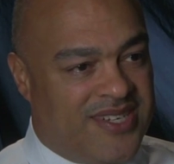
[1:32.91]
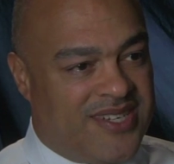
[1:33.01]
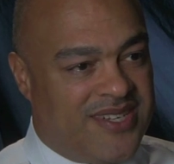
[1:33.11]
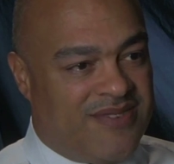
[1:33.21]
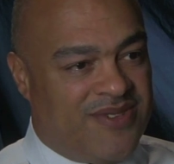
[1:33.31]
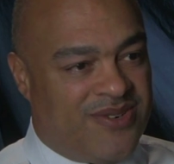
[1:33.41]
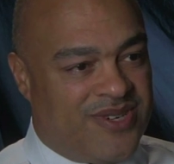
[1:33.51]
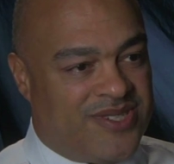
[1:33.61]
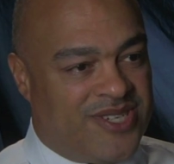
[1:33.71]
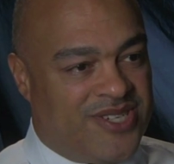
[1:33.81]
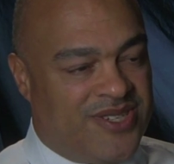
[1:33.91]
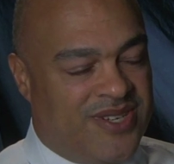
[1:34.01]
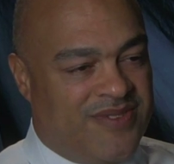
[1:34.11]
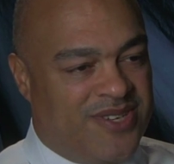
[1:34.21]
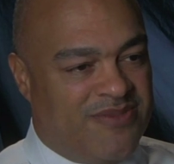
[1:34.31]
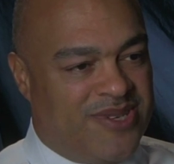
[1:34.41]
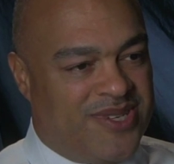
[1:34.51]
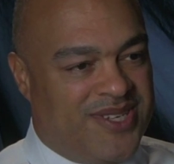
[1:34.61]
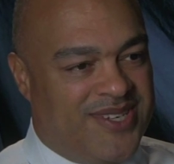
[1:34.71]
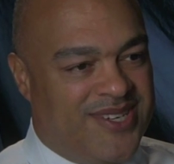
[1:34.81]
I love the organization, love the
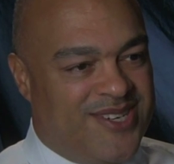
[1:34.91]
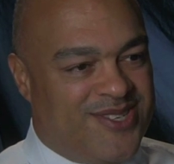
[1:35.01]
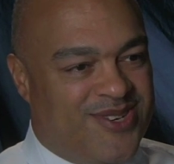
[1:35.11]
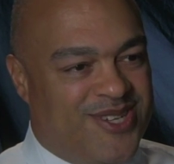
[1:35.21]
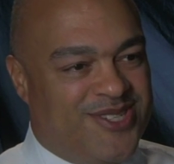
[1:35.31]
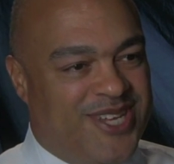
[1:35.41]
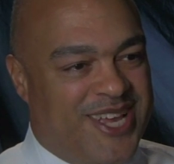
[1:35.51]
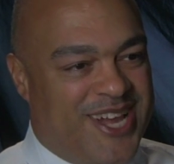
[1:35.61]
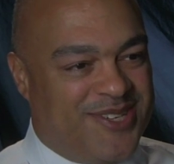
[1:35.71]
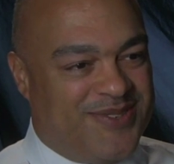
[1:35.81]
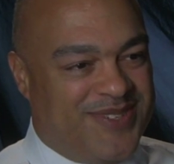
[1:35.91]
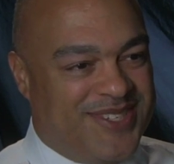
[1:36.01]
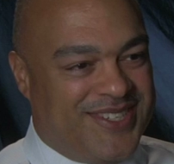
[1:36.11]
community. So I'll stay active.